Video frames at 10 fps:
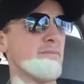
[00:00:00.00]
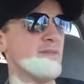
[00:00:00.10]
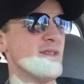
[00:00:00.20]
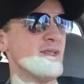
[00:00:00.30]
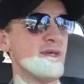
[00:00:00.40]
um,
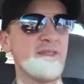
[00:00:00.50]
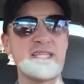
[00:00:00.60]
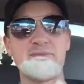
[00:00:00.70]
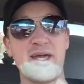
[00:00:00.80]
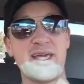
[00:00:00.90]

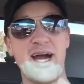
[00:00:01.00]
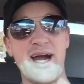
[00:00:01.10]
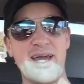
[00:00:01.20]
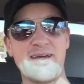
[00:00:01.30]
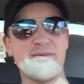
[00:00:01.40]
that's my
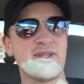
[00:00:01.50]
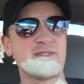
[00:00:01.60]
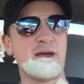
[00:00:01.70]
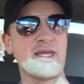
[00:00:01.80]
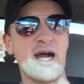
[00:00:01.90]
guy.
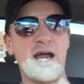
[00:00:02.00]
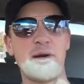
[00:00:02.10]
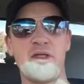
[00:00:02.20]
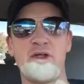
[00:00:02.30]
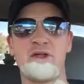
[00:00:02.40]
That's my
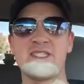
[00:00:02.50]
guy right there.